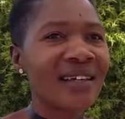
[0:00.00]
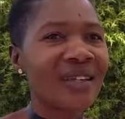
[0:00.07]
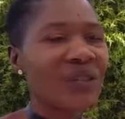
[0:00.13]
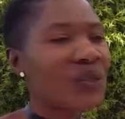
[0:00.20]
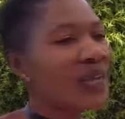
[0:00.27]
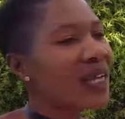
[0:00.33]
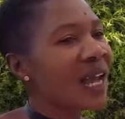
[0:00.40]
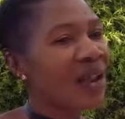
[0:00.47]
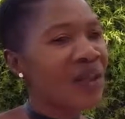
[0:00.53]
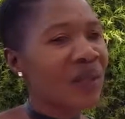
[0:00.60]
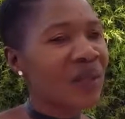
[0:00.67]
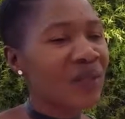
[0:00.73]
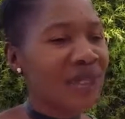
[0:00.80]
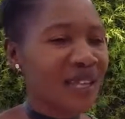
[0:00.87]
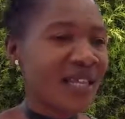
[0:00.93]
doing a lot
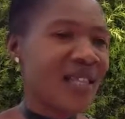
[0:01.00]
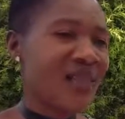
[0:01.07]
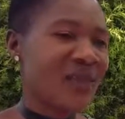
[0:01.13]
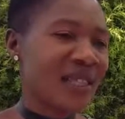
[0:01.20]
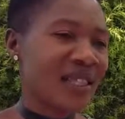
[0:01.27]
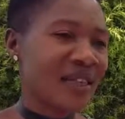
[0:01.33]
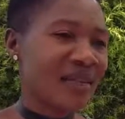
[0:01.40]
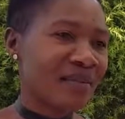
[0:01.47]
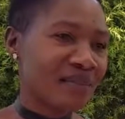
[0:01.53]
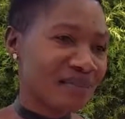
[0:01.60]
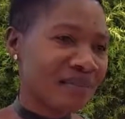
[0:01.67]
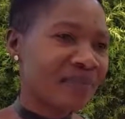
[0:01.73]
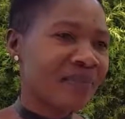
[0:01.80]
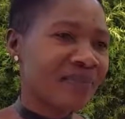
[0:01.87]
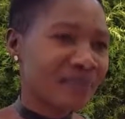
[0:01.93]
of things with them
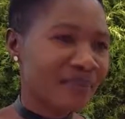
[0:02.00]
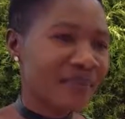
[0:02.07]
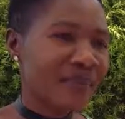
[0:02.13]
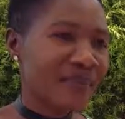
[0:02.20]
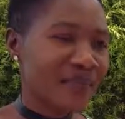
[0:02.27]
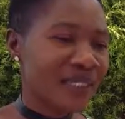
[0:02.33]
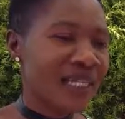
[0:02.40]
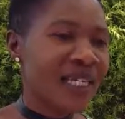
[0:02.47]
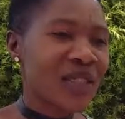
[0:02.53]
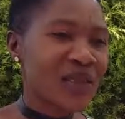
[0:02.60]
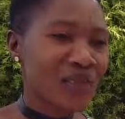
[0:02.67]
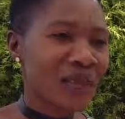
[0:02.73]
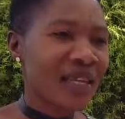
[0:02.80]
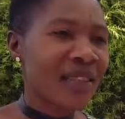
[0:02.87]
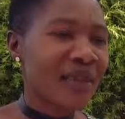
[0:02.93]
just
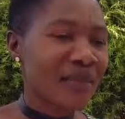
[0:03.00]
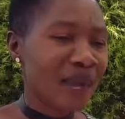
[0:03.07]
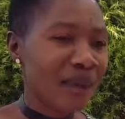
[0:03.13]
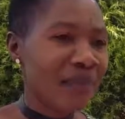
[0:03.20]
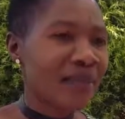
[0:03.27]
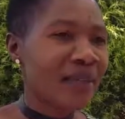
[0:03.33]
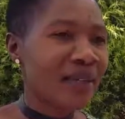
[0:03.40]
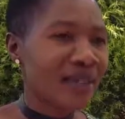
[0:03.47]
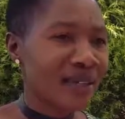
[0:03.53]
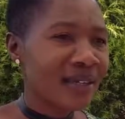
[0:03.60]
to make them happy.